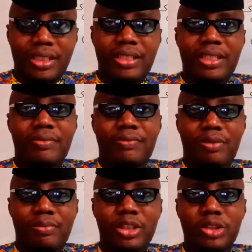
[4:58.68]

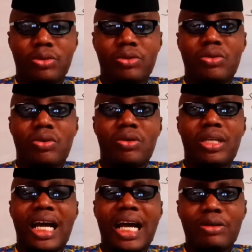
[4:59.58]
information on
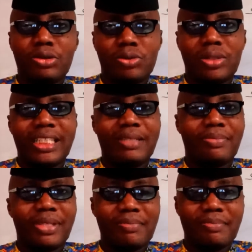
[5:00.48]
how to
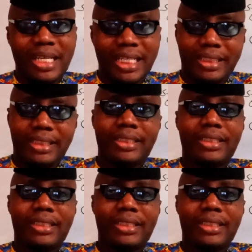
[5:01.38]
implement